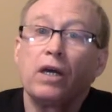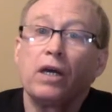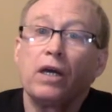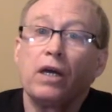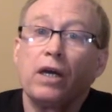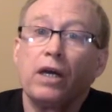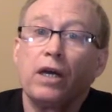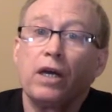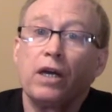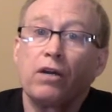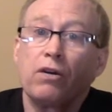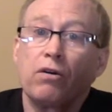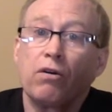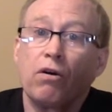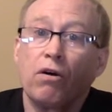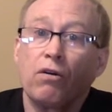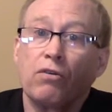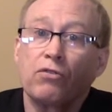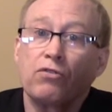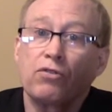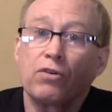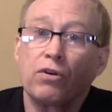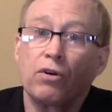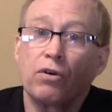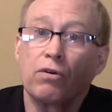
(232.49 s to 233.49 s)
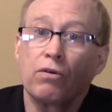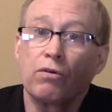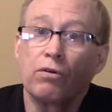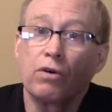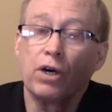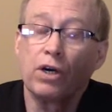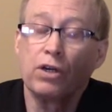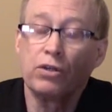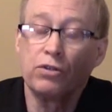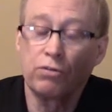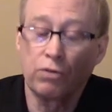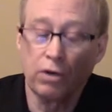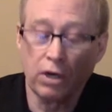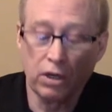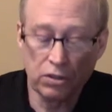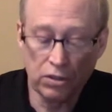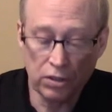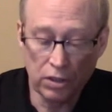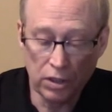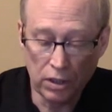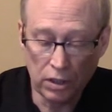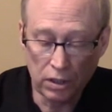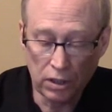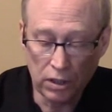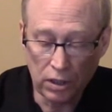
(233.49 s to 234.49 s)
and also
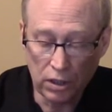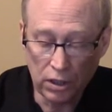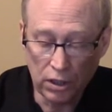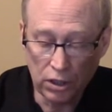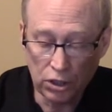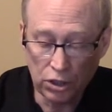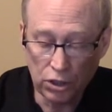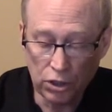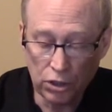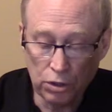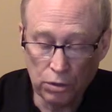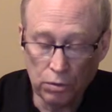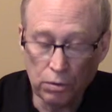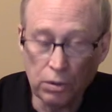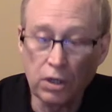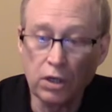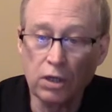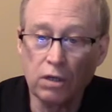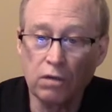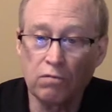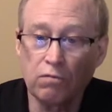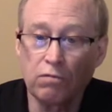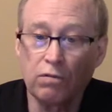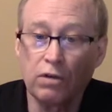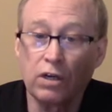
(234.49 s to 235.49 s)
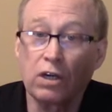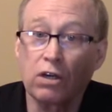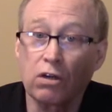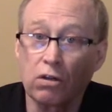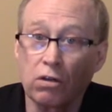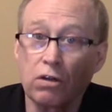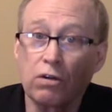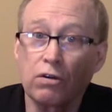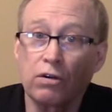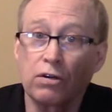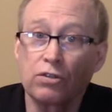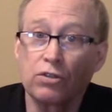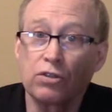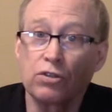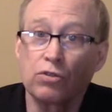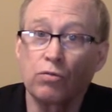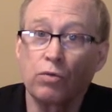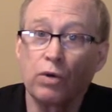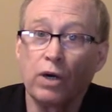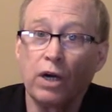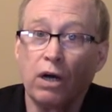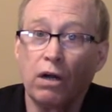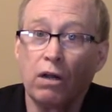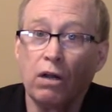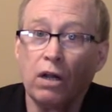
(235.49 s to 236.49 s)
addressing the issue of clearance as
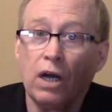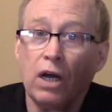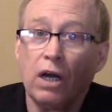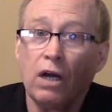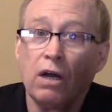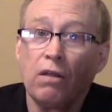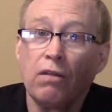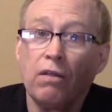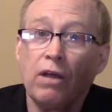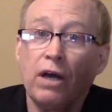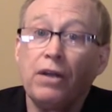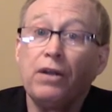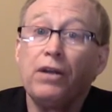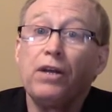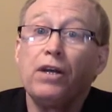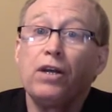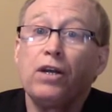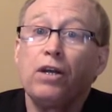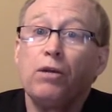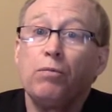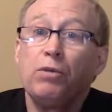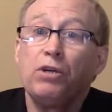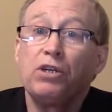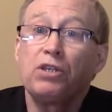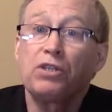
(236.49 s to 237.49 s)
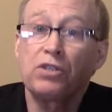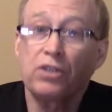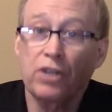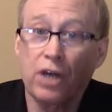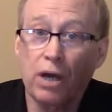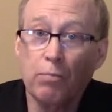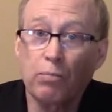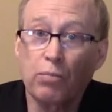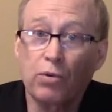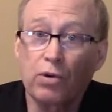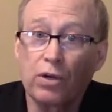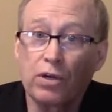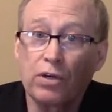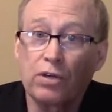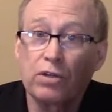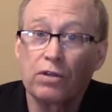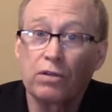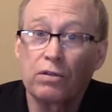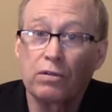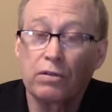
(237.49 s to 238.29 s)
well, that needed to be separate.